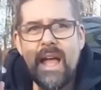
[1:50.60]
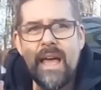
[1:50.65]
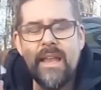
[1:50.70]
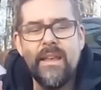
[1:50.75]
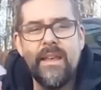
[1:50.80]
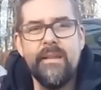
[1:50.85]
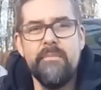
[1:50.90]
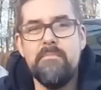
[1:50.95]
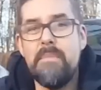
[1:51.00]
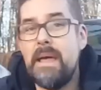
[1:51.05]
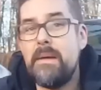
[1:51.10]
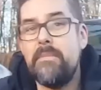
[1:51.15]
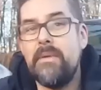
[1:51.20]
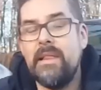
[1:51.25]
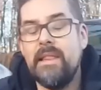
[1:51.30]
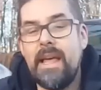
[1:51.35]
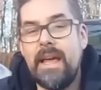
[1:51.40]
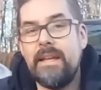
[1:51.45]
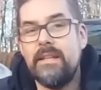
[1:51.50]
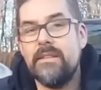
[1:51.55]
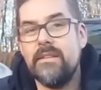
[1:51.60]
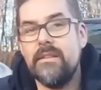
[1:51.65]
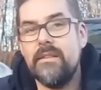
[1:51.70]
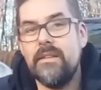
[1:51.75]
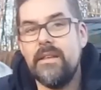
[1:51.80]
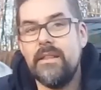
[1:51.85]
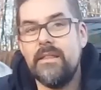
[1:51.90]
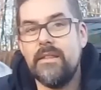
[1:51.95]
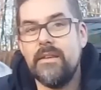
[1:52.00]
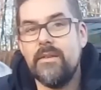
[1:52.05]
And maybe later
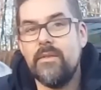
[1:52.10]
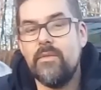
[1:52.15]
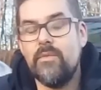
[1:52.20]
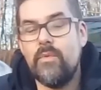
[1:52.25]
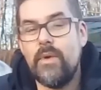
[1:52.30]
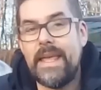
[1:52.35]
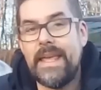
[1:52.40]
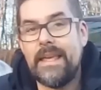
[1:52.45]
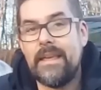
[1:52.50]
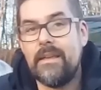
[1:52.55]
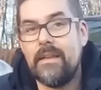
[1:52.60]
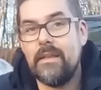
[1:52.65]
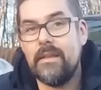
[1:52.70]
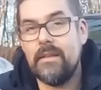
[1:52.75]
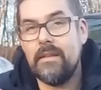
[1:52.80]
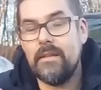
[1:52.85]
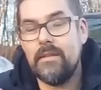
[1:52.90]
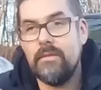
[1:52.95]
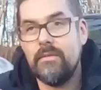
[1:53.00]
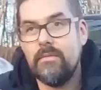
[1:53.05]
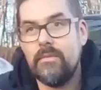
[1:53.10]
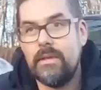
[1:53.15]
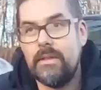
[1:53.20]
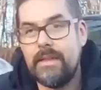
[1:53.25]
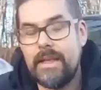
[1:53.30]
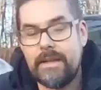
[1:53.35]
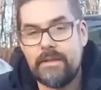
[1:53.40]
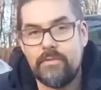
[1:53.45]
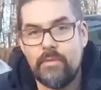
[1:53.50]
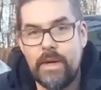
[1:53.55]
in the week,
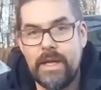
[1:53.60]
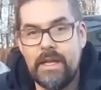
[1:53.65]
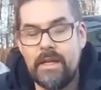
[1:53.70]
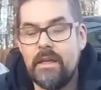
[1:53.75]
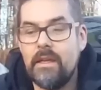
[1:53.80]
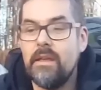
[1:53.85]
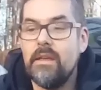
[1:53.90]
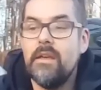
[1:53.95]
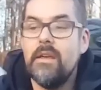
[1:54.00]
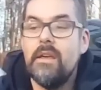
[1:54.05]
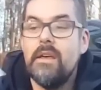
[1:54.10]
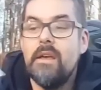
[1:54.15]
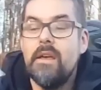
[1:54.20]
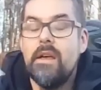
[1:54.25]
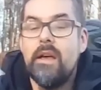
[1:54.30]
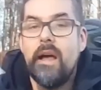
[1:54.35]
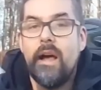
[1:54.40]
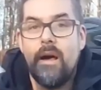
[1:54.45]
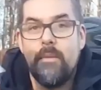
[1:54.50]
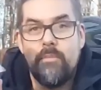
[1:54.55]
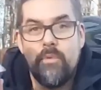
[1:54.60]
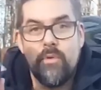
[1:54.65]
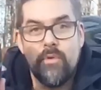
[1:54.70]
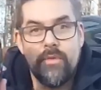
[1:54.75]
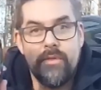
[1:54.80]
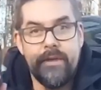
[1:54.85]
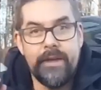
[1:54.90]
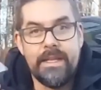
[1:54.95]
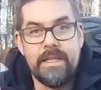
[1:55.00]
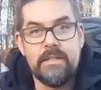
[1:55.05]
next week, I'll put
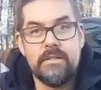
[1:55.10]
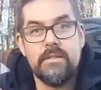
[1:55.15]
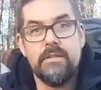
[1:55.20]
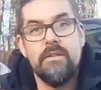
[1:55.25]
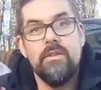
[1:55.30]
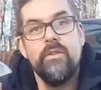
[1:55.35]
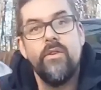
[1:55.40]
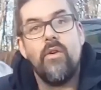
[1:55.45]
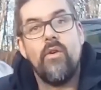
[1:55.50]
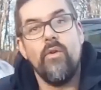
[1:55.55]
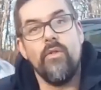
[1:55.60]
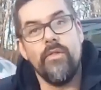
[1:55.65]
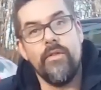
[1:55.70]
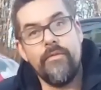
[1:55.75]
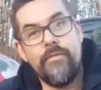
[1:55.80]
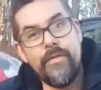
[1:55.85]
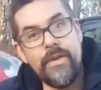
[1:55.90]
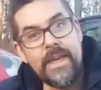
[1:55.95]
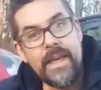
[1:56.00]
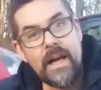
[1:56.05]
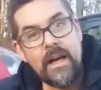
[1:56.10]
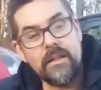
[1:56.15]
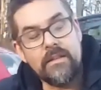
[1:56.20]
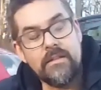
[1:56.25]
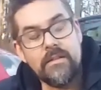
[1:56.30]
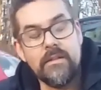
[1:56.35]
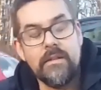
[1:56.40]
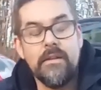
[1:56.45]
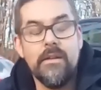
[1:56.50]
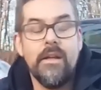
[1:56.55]
these on the Fiat,
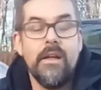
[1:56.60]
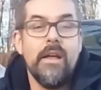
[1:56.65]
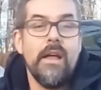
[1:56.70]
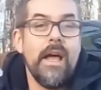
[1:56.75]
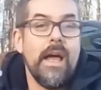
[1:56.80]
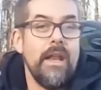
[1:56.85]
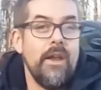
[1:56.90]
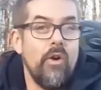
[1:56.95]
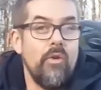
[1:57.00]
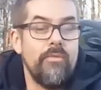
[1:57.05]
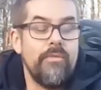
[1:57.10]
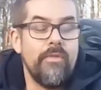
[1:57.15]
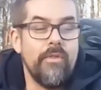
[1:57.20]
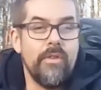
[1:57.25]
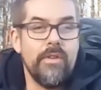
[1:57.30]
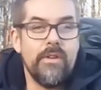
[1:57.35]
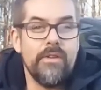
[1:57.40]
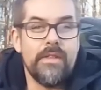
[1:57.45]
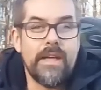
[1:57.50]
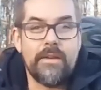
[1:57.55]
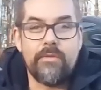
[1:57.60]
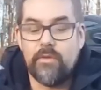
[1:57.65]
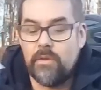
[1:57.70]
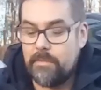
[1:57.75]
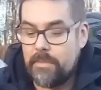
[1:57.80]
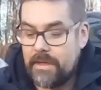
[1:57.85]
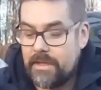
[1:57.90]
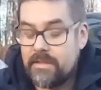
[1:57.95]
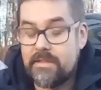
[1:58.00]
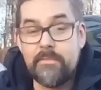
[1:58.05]
and hopefully that will
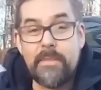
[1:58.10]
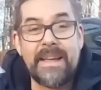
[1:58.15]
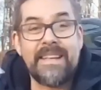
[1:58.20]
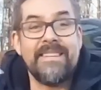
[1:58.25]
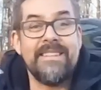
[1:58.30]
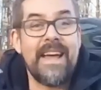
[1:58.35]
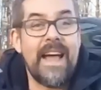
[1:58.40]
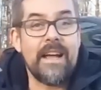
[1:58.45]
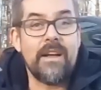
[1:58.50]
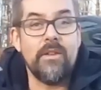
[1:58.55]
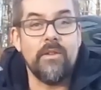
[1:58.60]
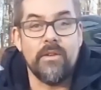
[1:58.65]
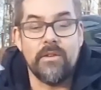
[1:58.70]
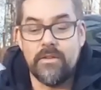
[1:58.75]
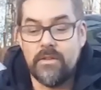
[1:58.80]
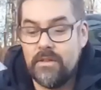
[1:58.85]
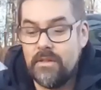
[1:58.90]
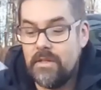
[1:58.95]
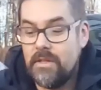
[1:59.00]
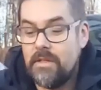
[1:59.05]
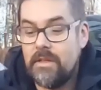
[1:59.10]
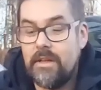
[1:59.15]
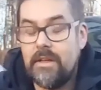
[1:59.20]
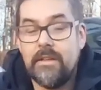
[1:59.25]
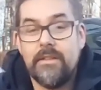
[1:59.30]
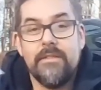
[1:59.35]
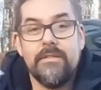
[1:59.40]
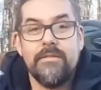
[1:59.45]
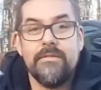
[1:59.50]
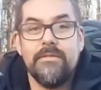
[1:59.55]
be a spectacle.
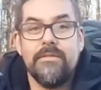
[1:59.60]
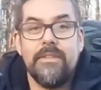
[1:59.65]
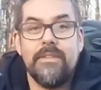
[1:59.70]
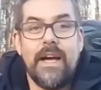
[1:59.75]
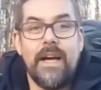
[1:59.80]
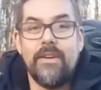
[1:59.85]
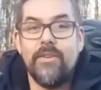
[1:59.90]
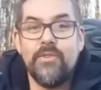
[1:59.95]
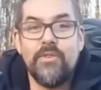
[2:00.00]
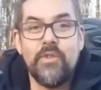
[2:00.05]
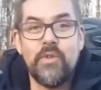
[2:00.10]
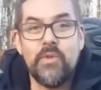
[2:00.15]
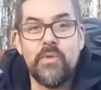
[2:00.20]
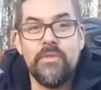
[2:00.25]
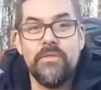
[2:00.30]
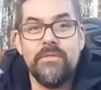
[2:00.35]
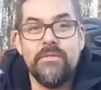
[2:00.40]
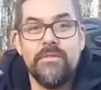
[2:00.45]
I don't know.